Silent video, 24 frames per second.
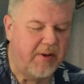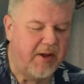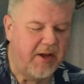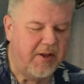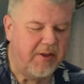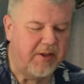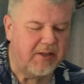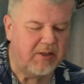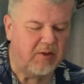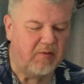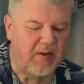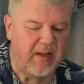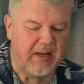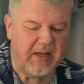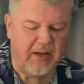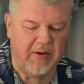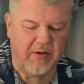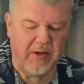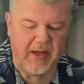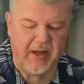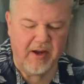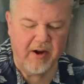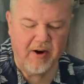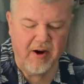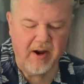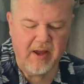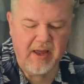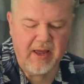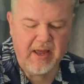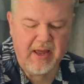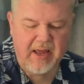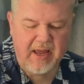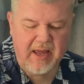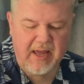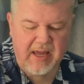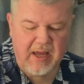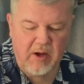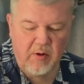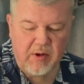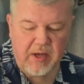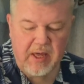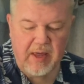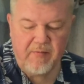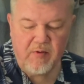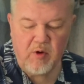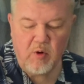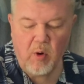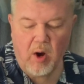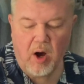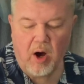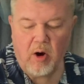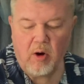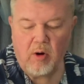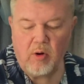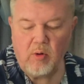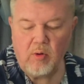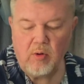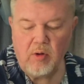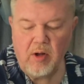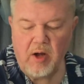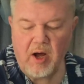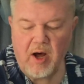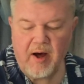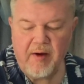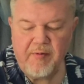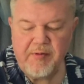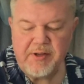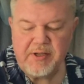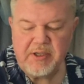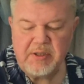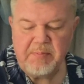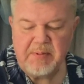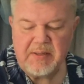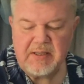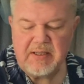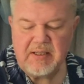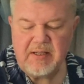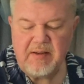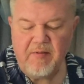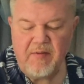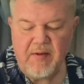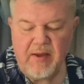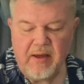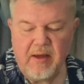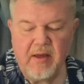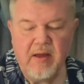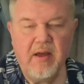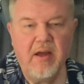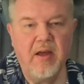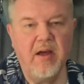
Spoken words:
this video here, it'll give you all of the specific